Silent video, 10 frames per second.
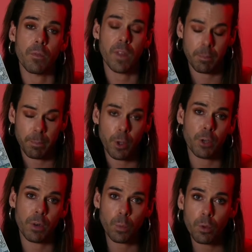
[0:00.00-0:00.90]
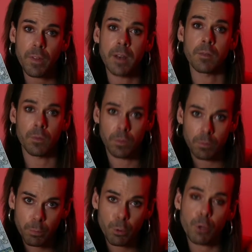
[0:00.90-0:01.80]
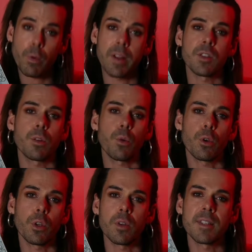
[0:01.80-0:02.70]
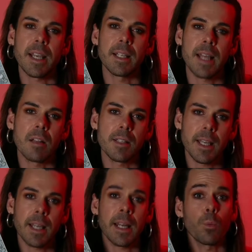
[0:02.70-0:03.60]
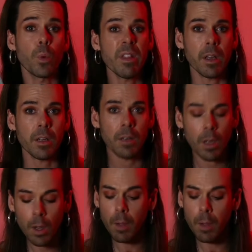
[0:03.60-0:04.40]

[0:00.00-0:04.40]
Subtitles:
that Mercury will then progress through your second house again, and with it,